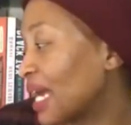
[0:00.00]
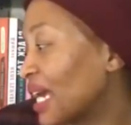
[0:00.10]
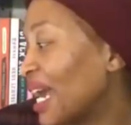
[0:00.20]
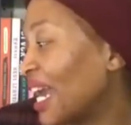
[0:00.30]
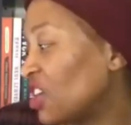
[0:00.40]

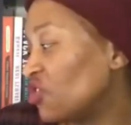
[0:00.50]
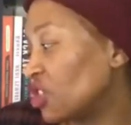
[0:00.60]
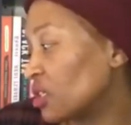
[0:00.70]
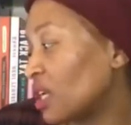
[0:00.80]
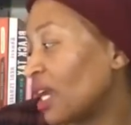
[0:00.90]

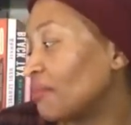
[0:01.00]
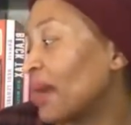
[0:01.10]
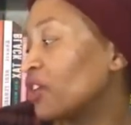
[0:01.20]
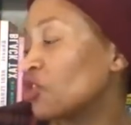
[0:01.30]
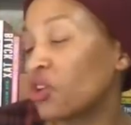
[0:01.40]
Asian, and
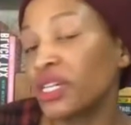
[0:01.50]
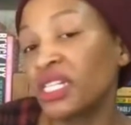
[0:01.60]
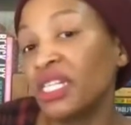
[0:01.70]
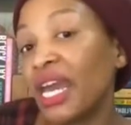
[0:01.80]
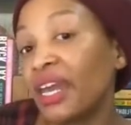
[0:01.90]
minority
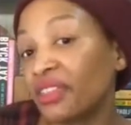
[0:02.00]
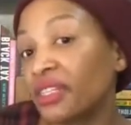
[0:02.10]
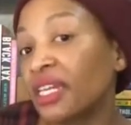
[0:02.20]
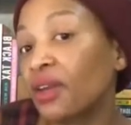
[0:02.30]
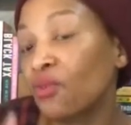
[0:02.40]

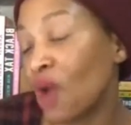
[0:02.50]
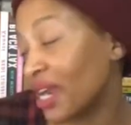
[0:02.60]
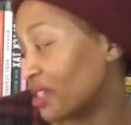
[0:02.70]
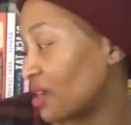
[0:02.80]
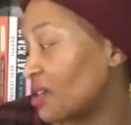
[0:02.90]
ethnic
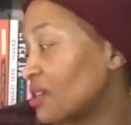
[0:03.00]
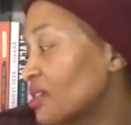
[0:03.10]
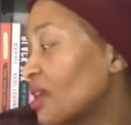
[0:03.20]
writers.